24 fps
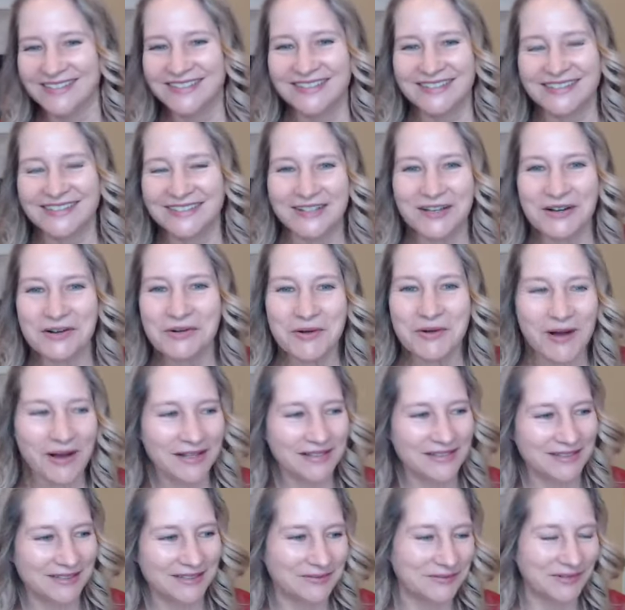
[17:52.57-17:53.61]
So
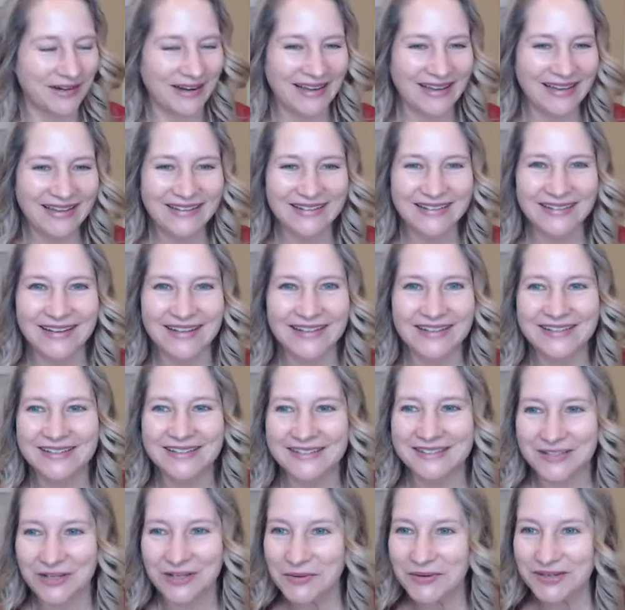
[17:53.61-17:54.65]
awesome, right? Like,
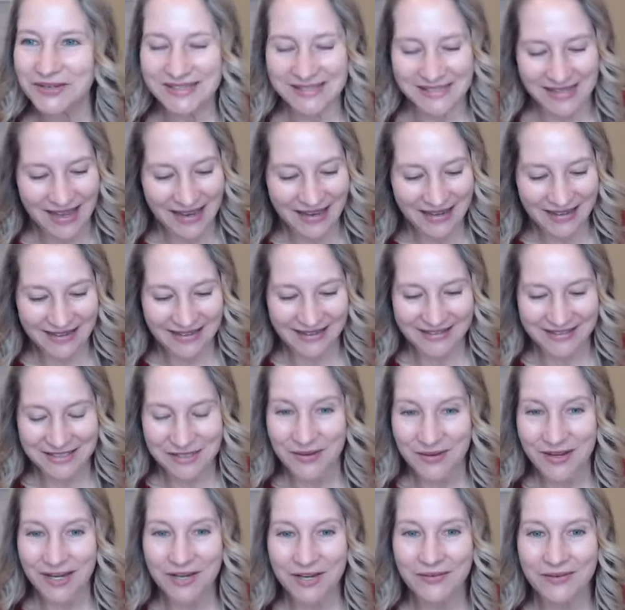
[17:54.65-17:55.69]
so exciting. So
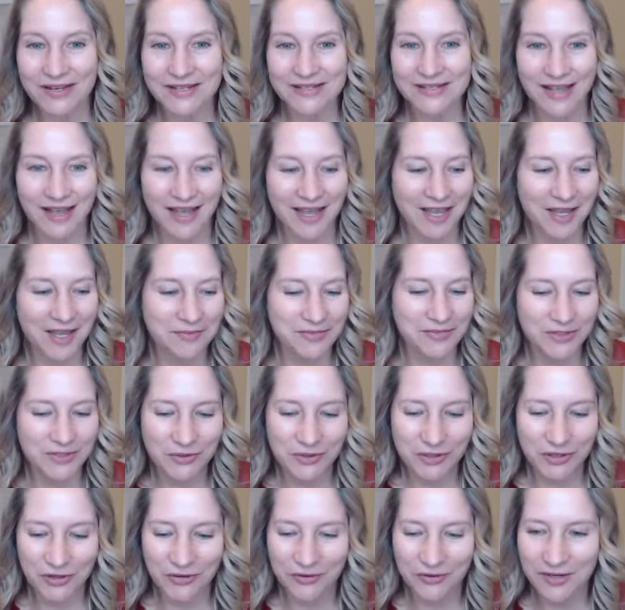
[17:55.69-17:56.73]
anyways, I am so
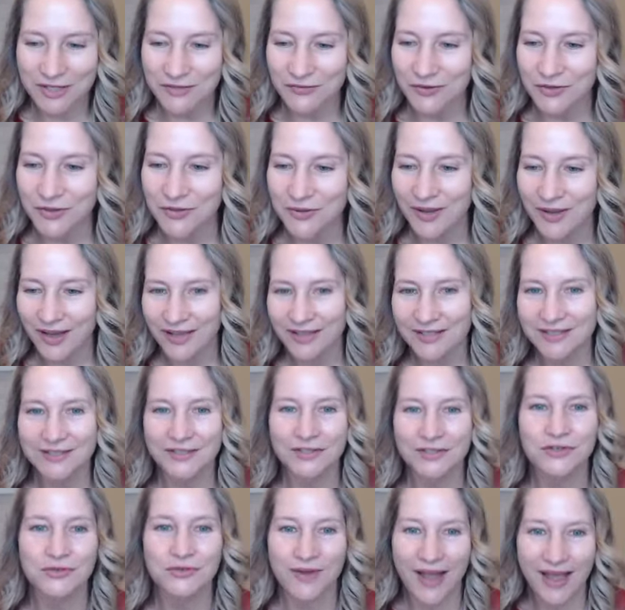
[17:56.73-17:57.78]
curious for you guys
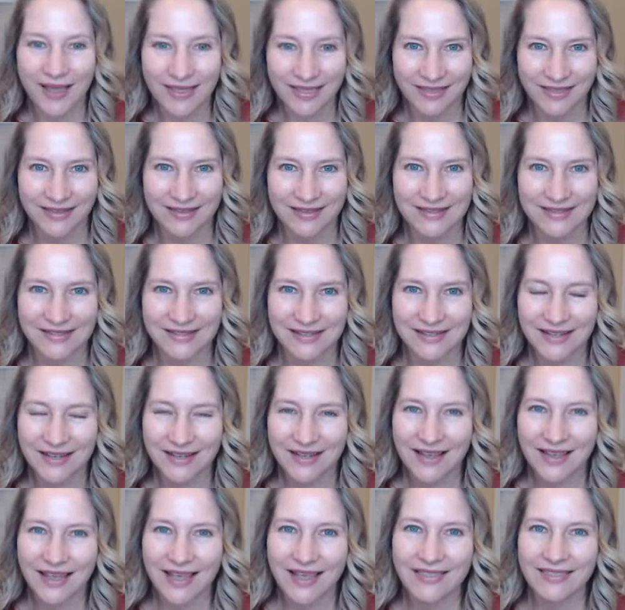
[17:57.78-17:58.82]
to try this
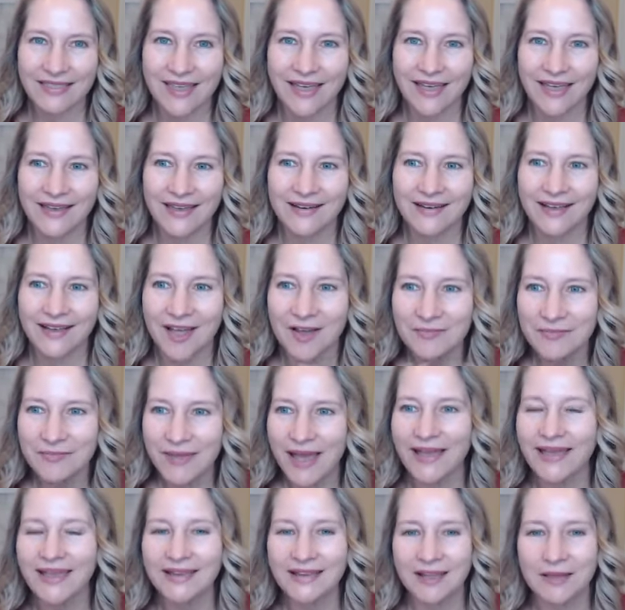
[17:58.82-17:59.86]
and then come
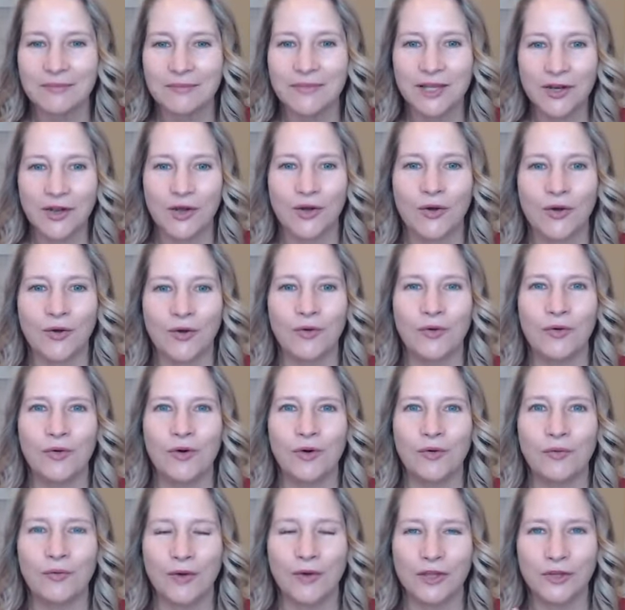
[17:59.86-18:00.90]
back and let me
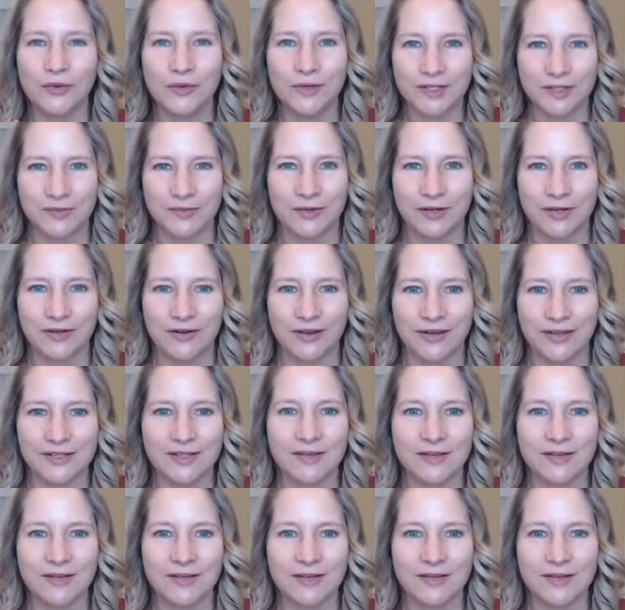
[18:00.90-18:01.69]
know what you experience.